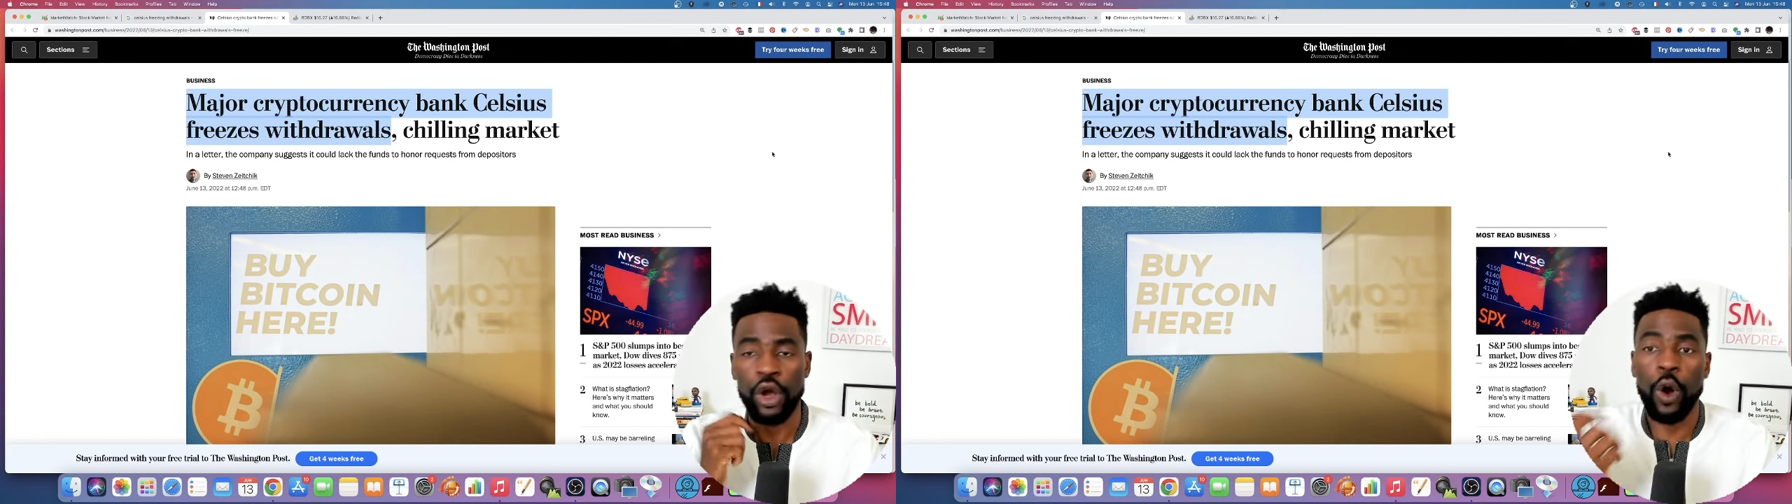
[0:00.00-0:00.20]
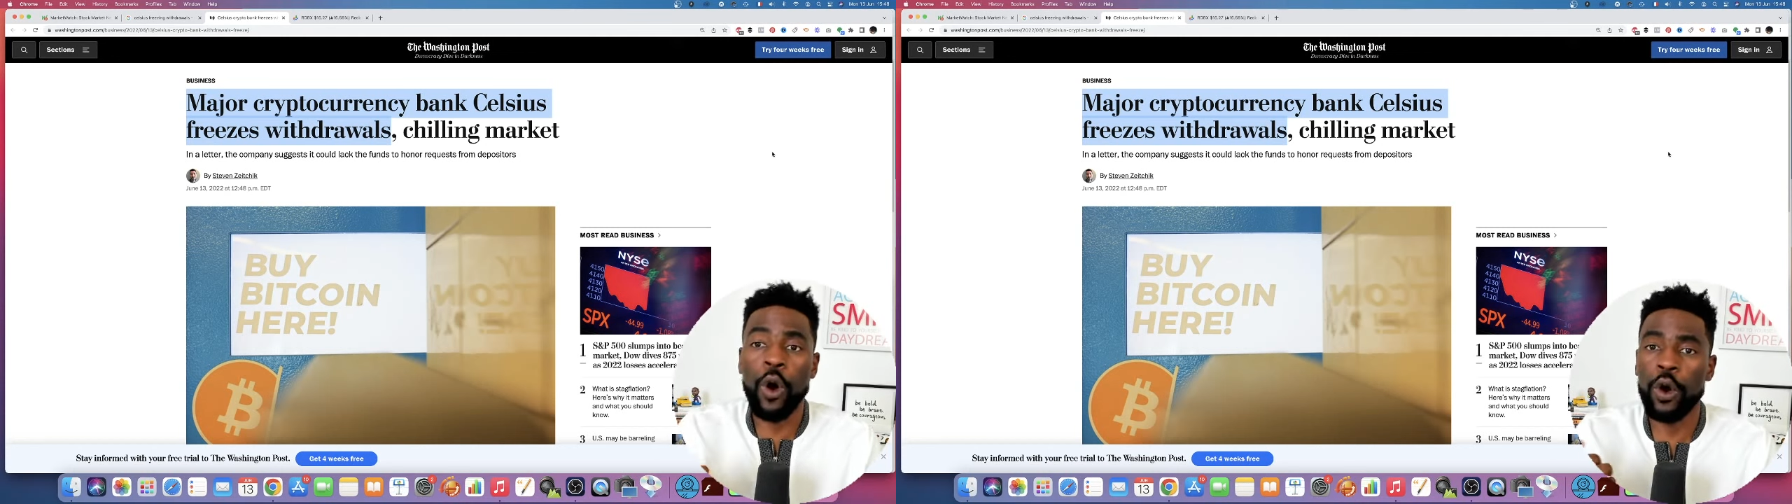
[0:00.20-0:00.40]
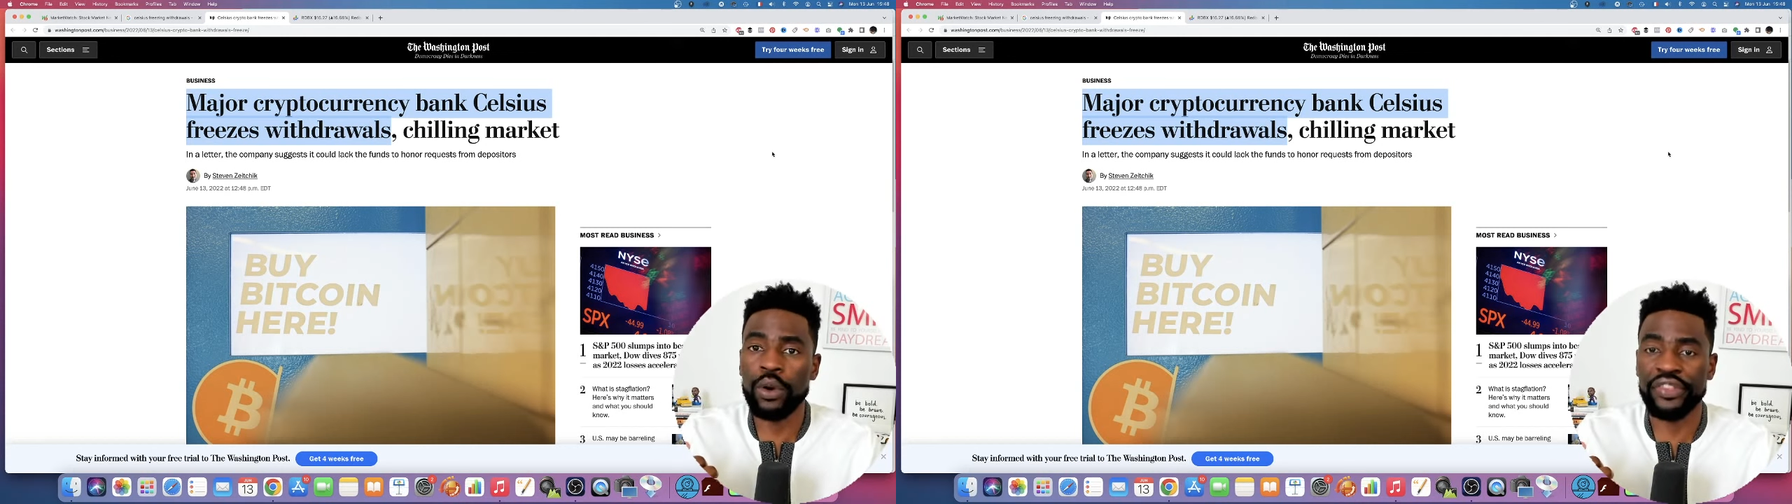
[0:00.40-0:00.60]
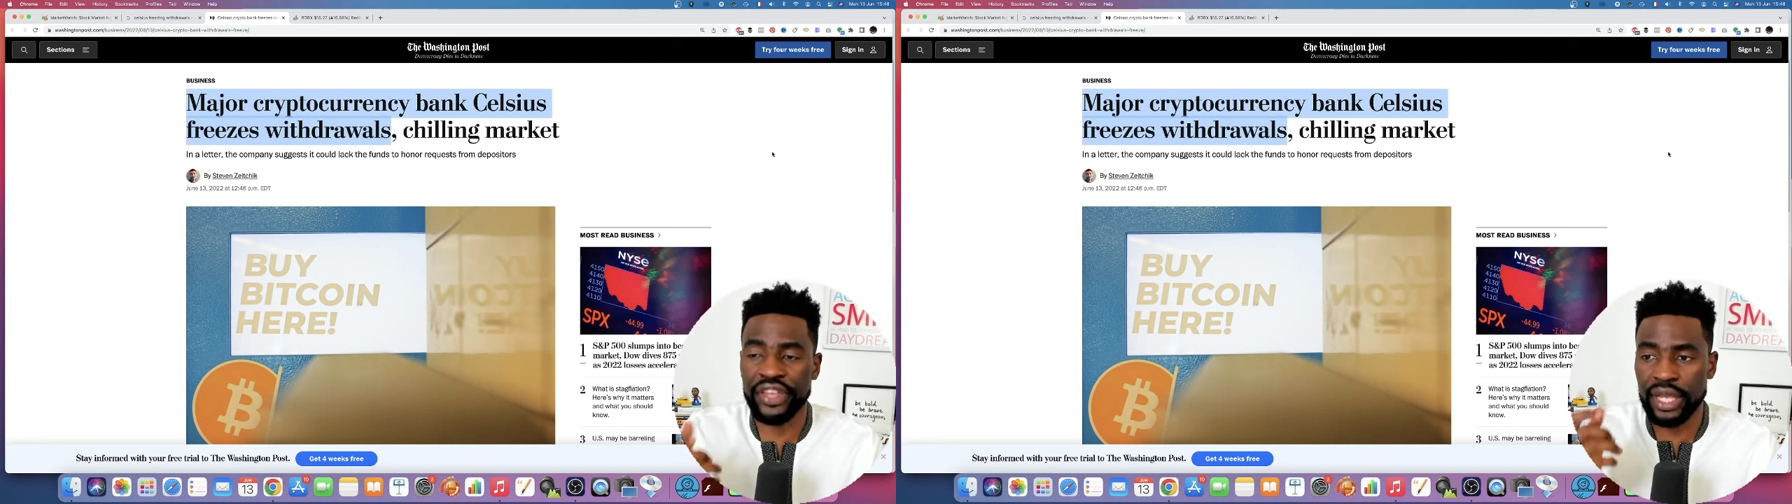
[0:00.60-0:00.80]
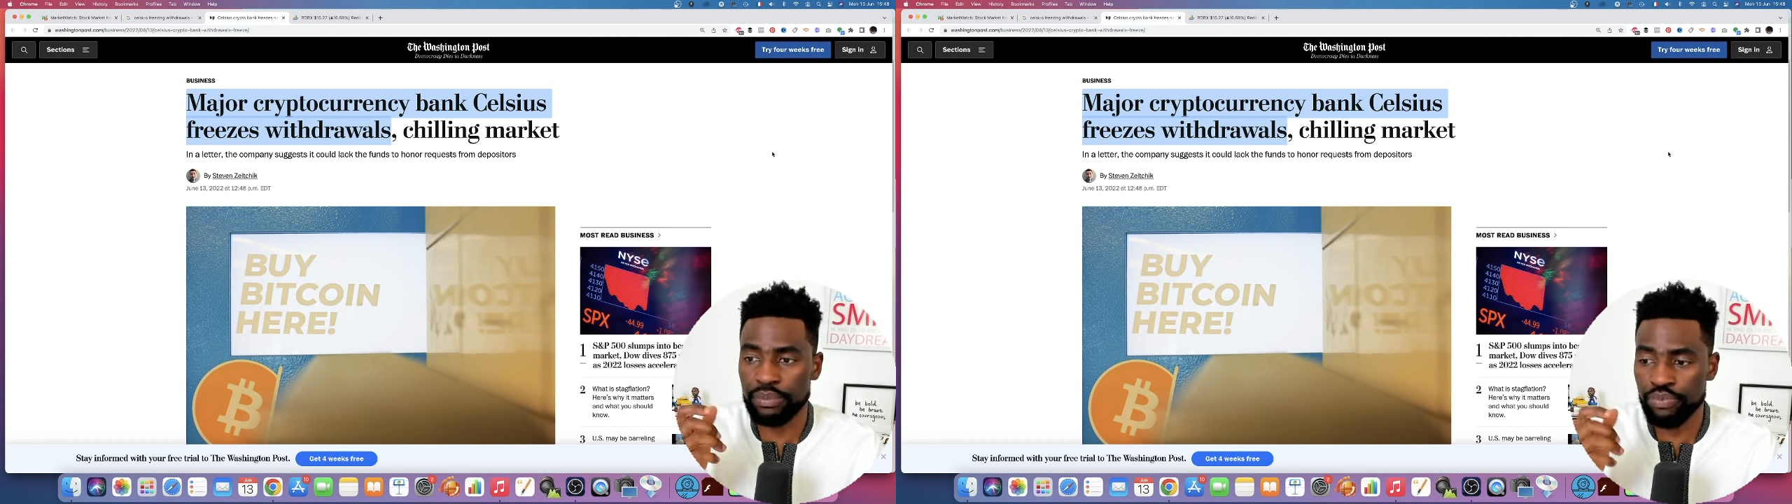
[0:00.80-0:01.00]
Or
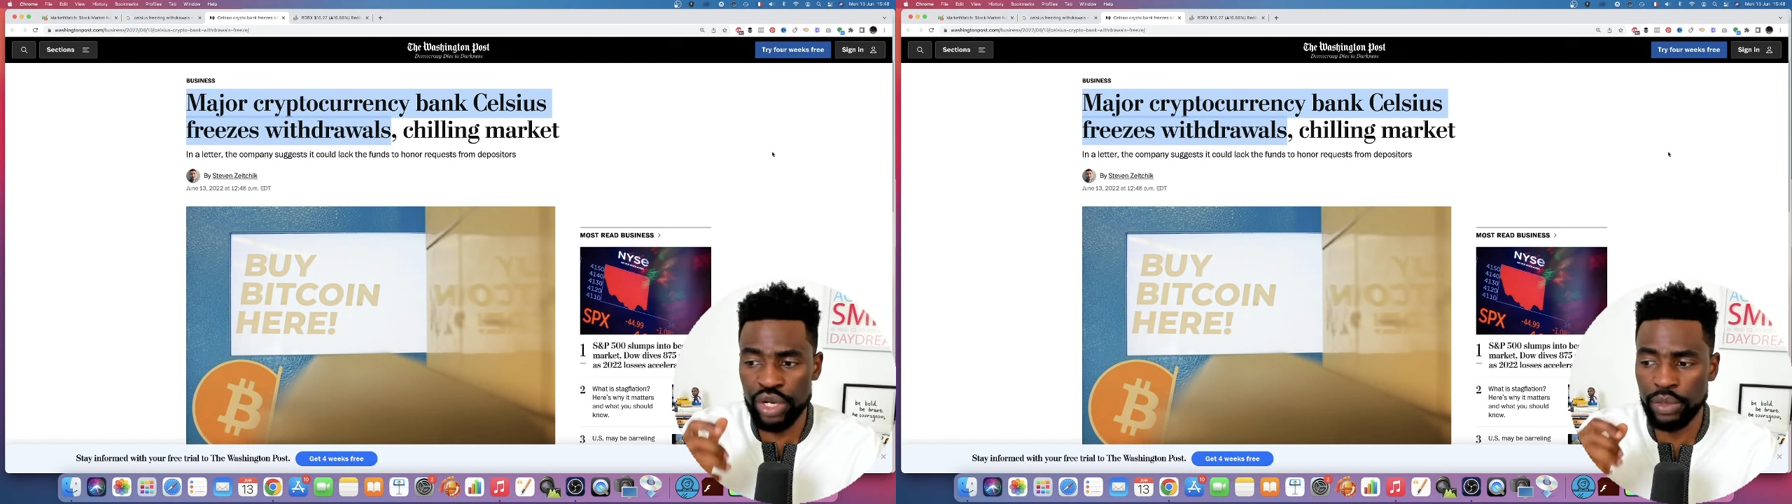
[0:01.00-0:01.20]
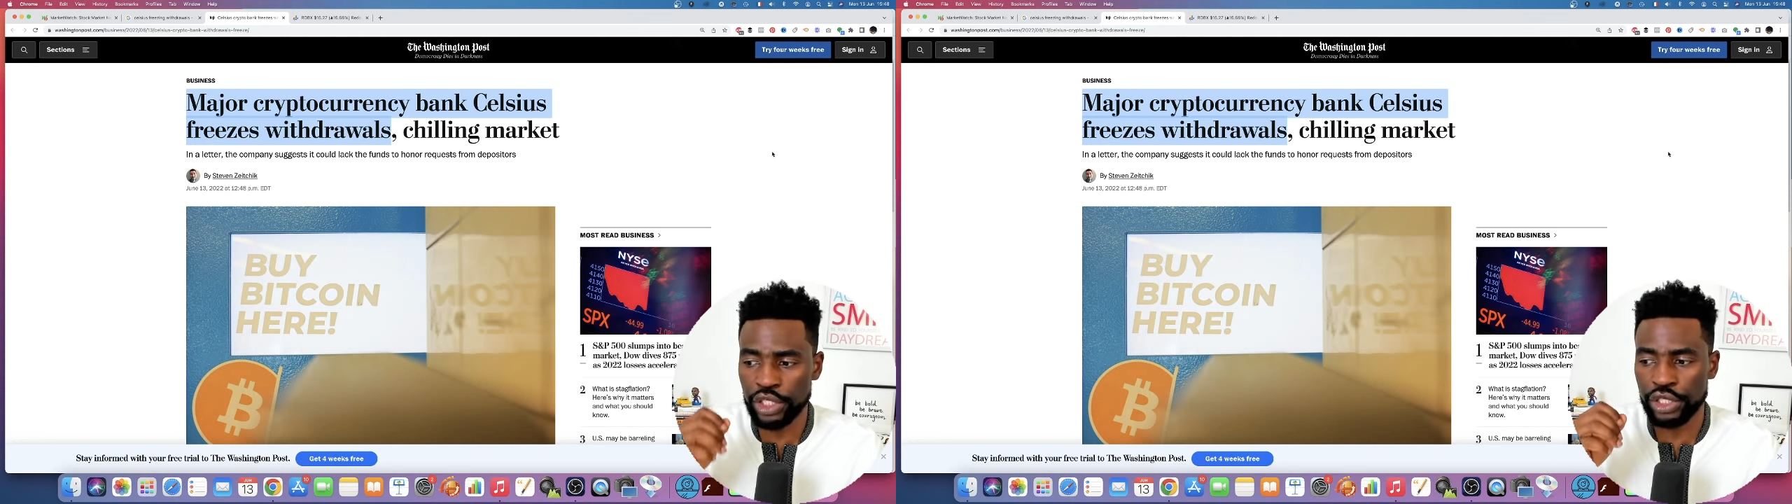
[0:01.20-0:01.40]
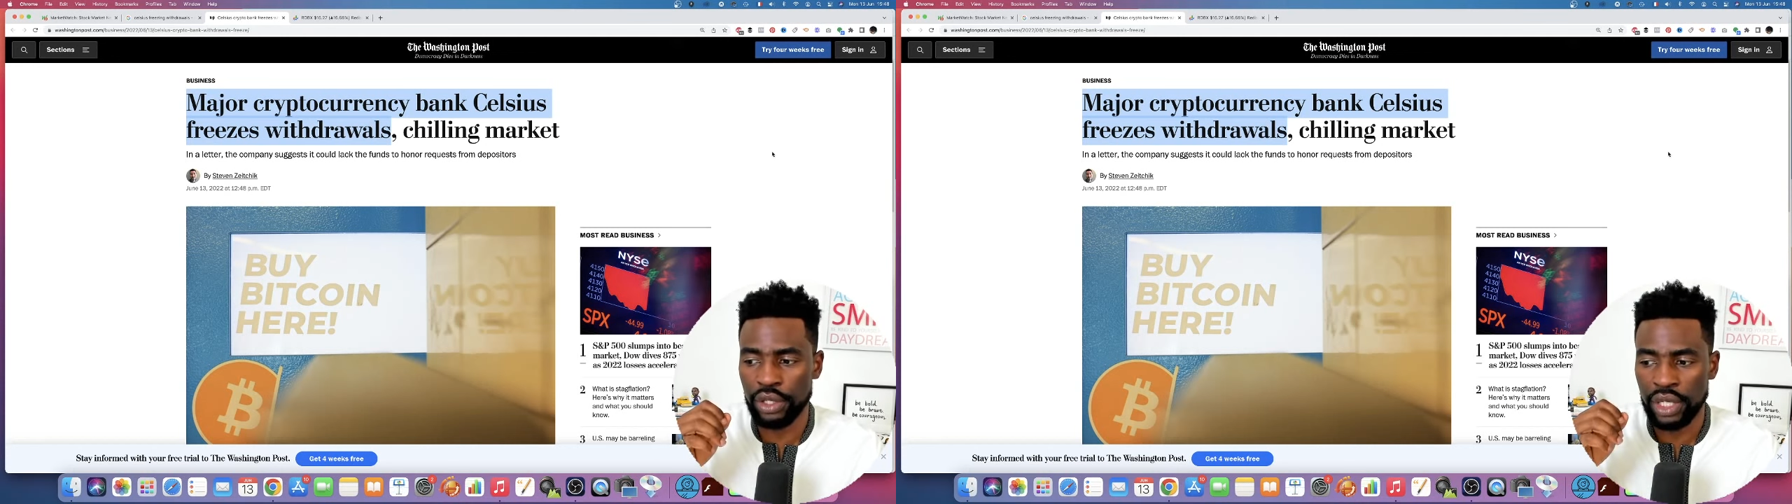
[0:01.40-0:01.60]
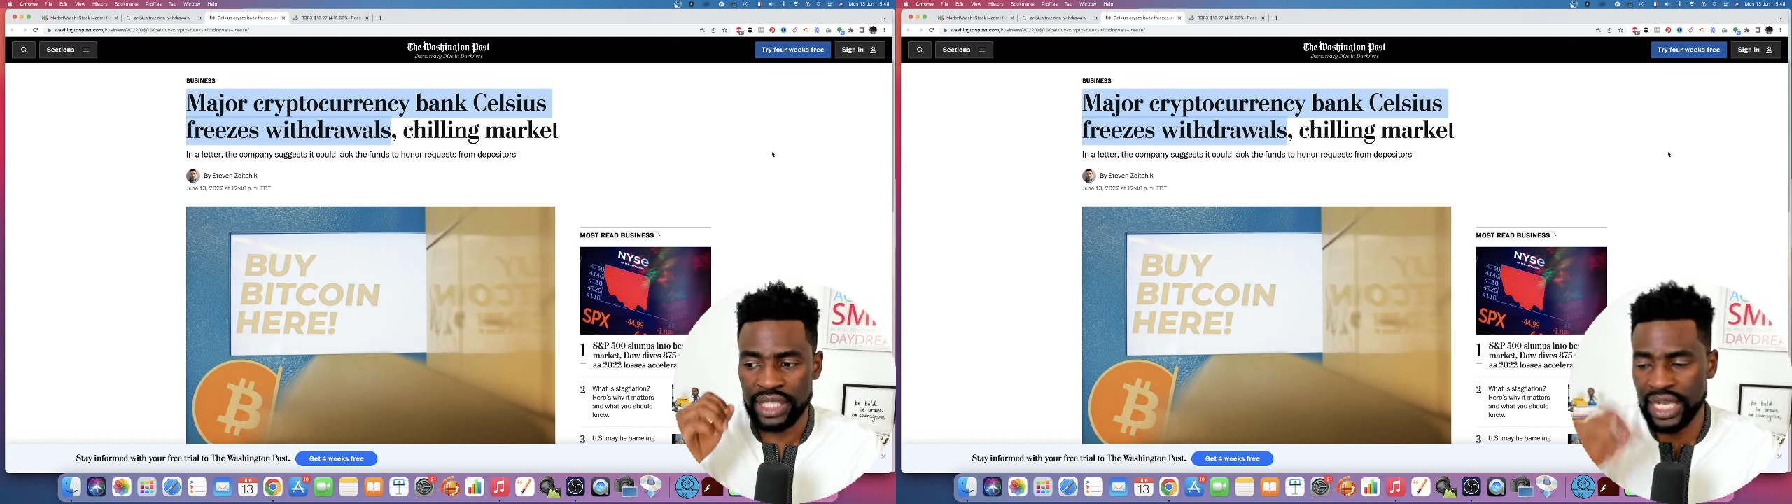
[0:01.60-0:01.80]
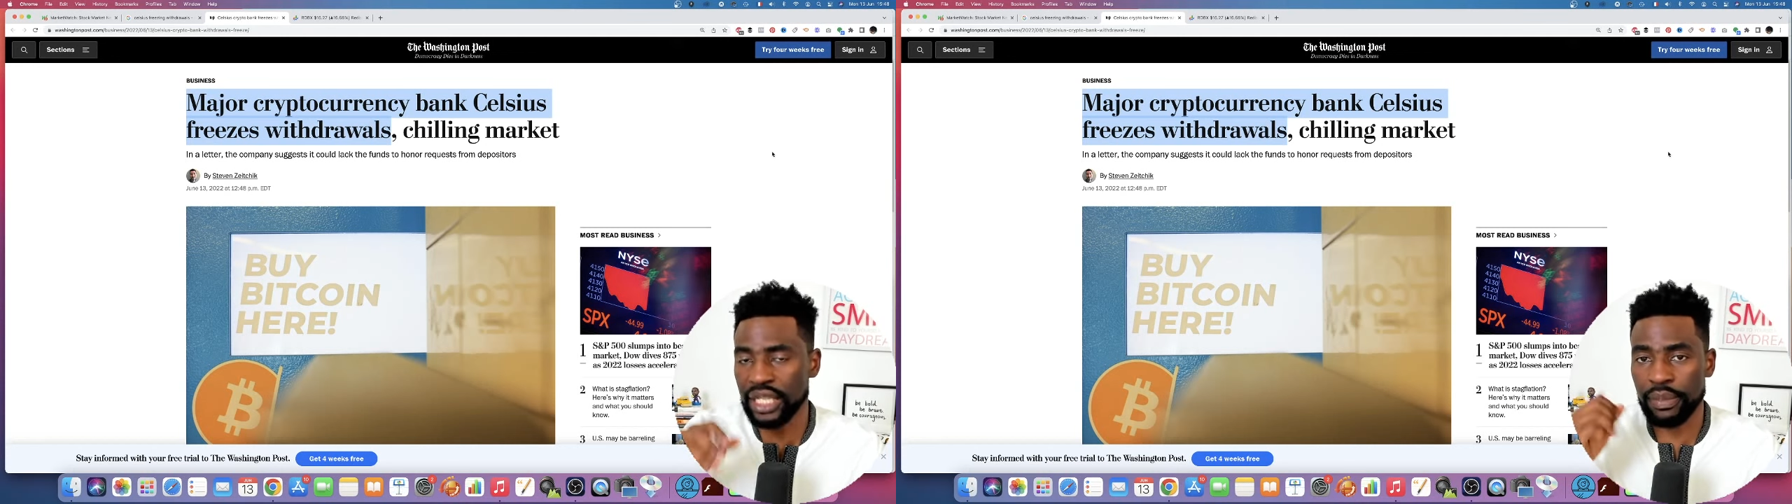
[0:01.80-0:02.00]
they can pretty much
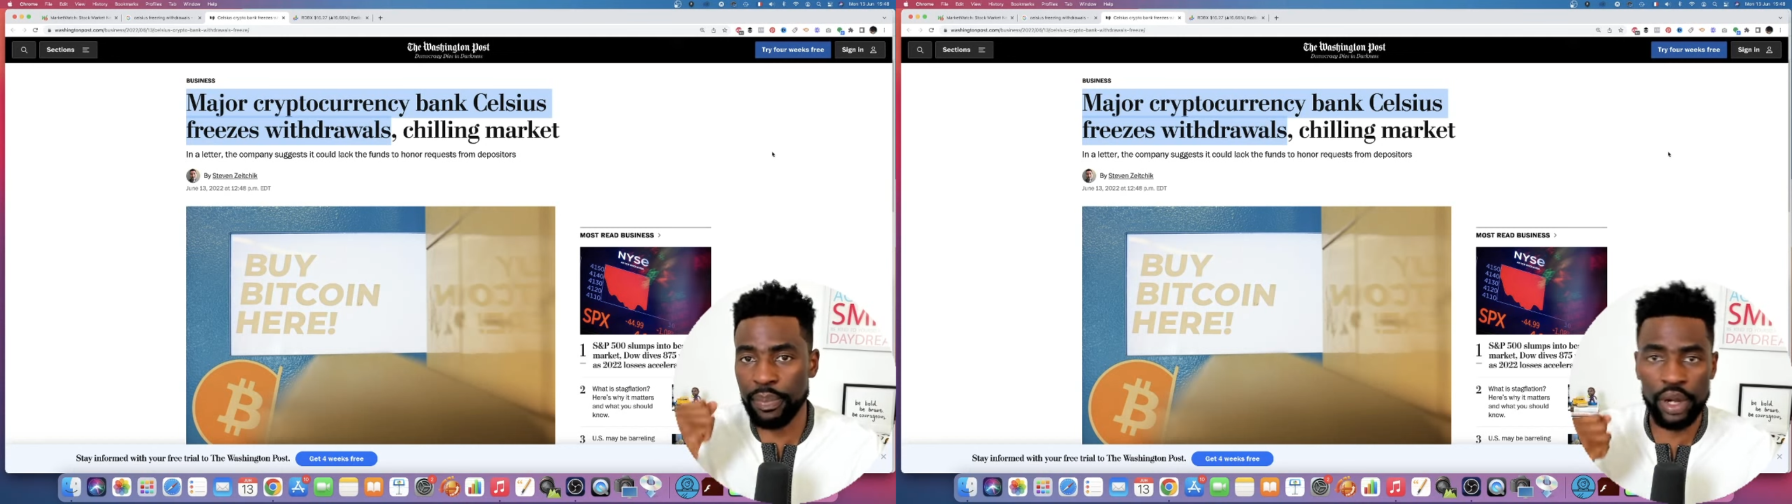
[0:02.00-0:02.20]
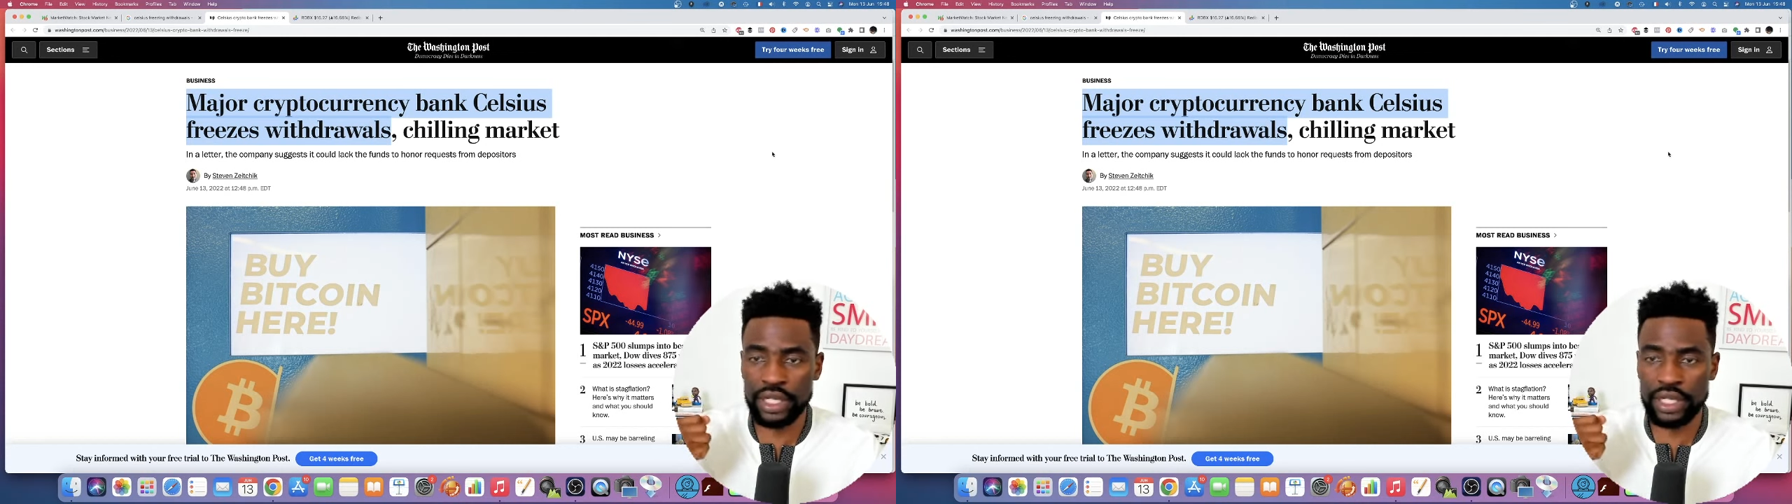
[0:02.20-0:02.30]
take the,